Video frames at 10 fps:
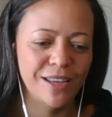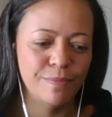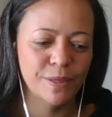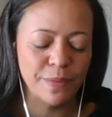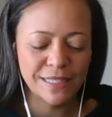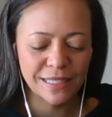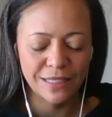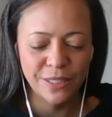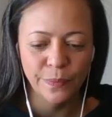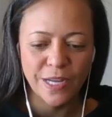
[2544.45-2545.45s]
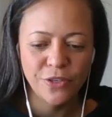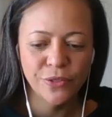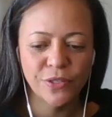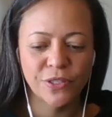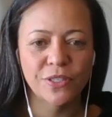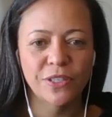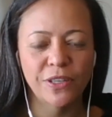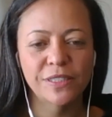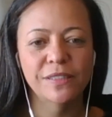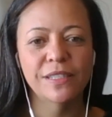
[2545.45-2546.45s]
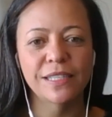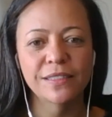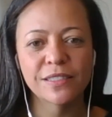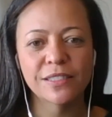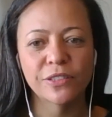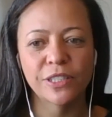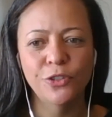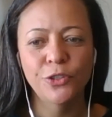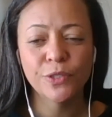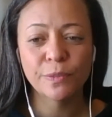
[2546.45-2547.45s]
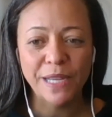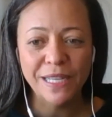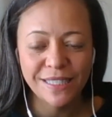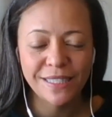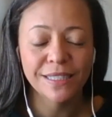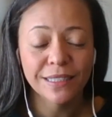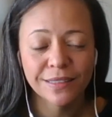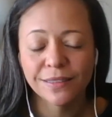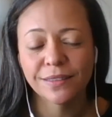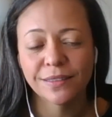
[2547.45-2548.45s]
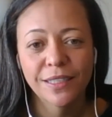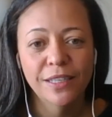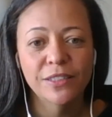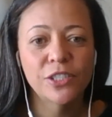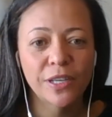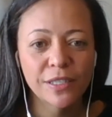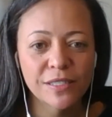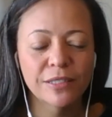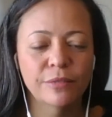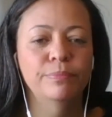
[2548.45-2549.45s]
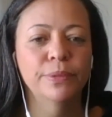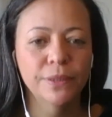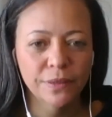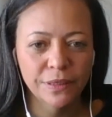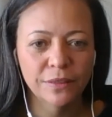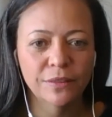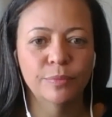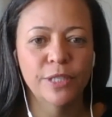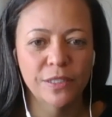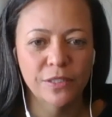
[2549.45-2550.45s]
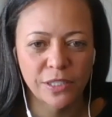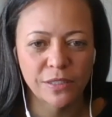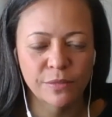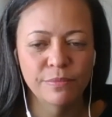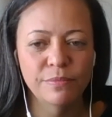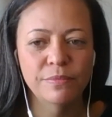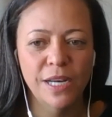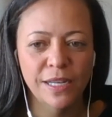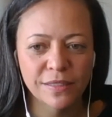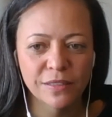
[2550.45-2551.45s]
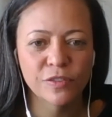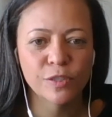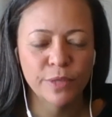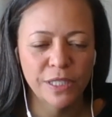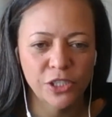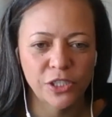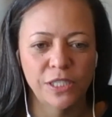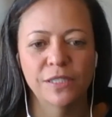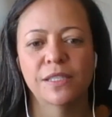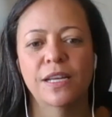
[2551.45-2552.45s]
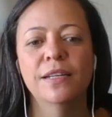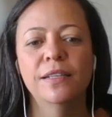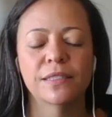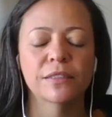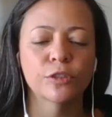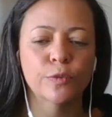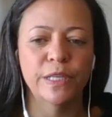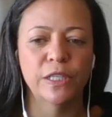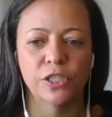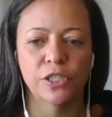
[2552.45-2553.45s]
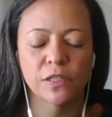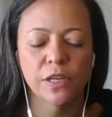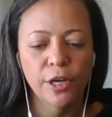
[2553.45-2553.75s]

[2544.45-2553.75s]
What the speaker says: But basically, when you start in the industry, you spend years just building spreadsheets, massive spreadsheets, analytical spreadsheets,